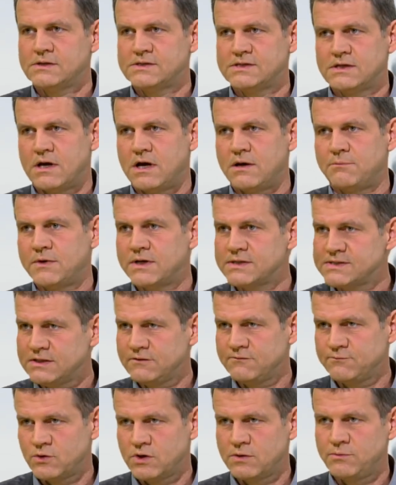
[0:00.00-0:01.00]
There are
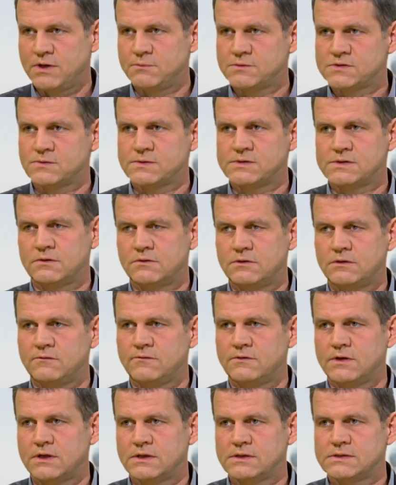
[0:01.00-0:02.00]
massive problems with the
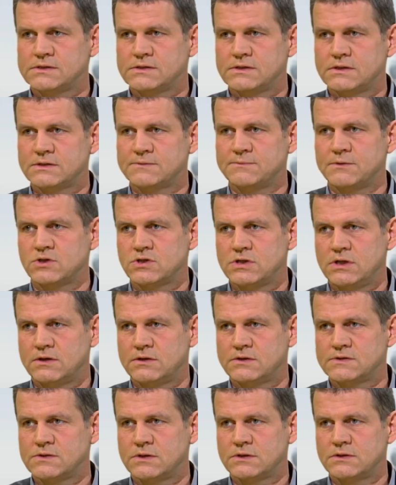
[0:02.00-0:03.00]
olive flies, especially
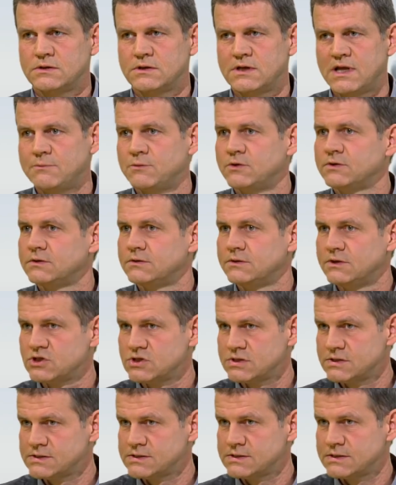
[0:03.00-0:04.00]
under certain climate
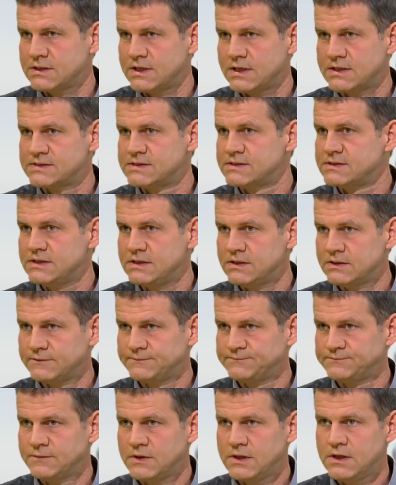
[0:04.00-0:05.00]
conditions, like this
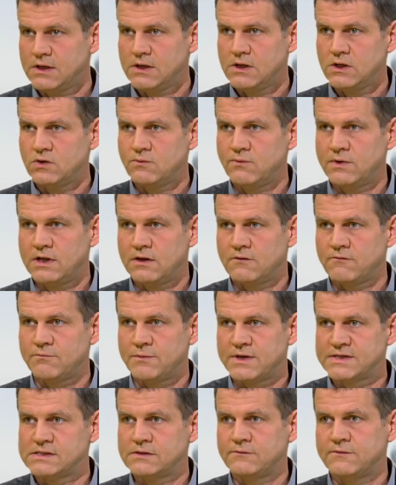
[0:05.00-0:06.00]
year. You will have
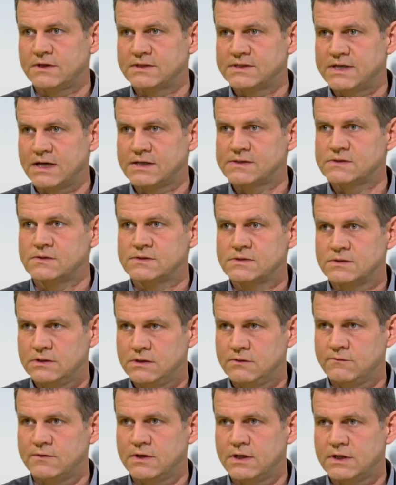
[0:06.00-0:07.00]
massive attacks on the
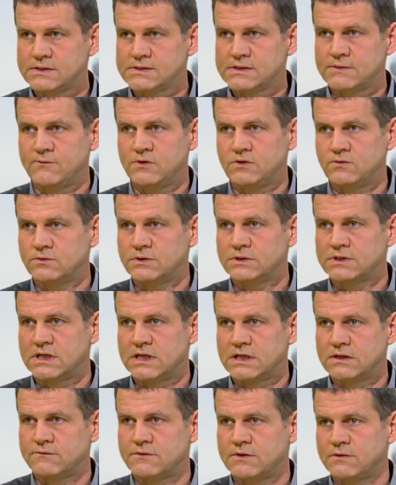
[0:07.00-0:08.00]
olive flies, and we do not
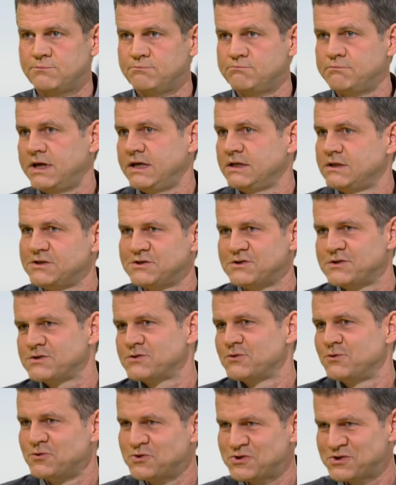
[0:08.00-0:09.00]
have a patent
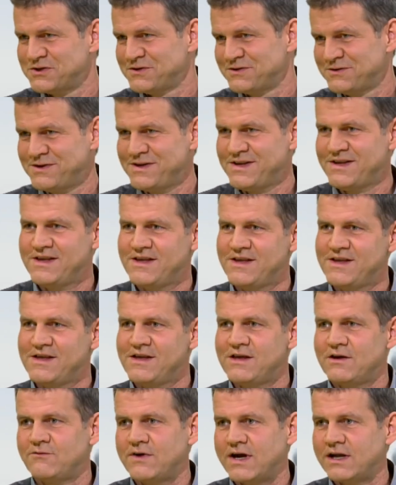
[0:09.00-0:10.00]
solution,
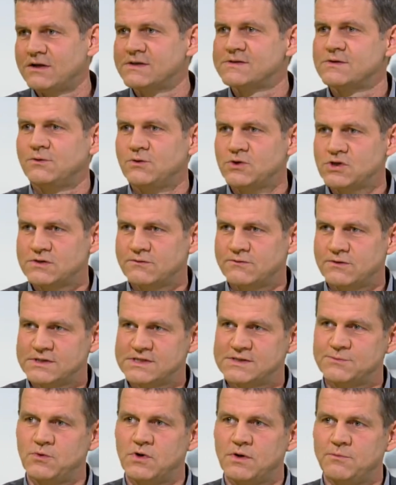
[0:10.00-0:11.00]
a final solution for
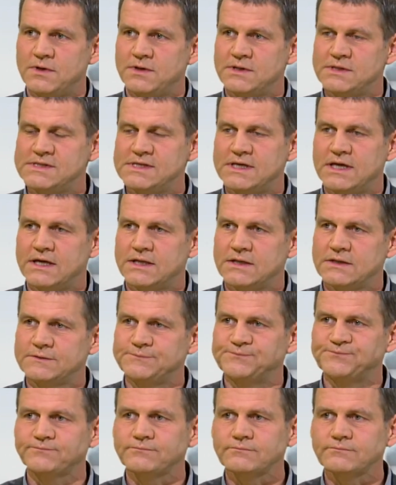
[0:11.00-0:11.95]
this problem in the end.